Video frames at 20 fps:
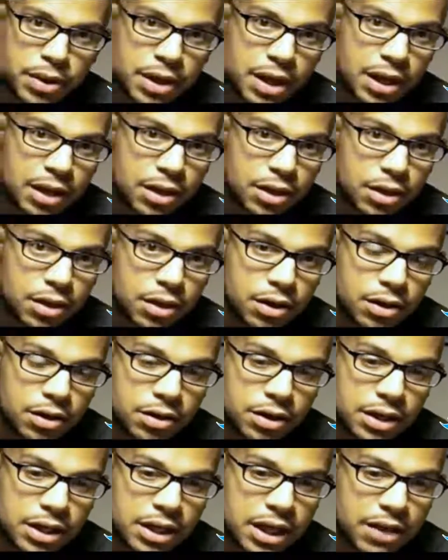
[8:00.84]
with Bilal
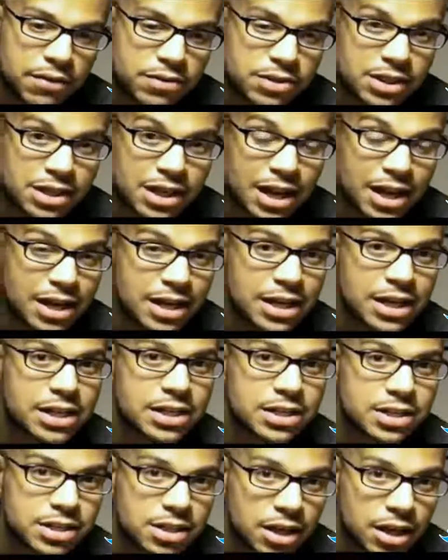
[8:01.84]
Khan. He gave us a lot of
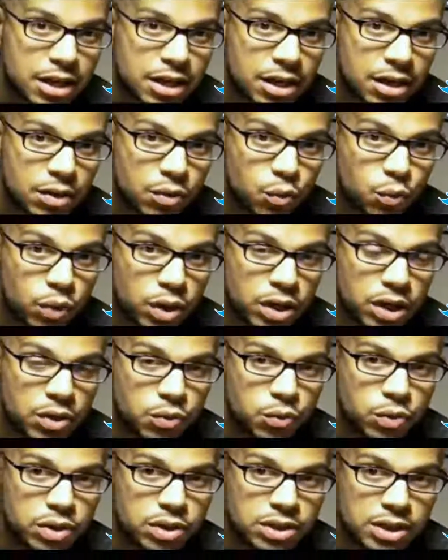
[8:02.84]
insight on
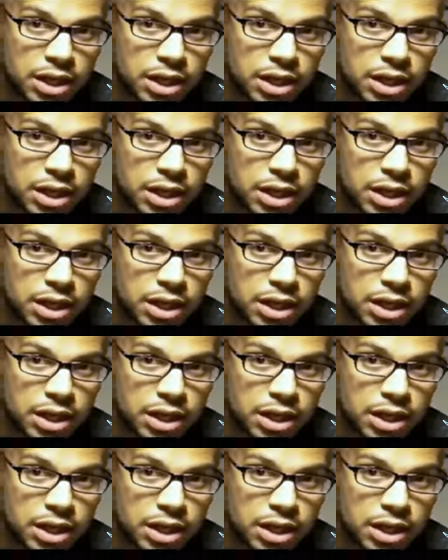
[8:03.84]
what it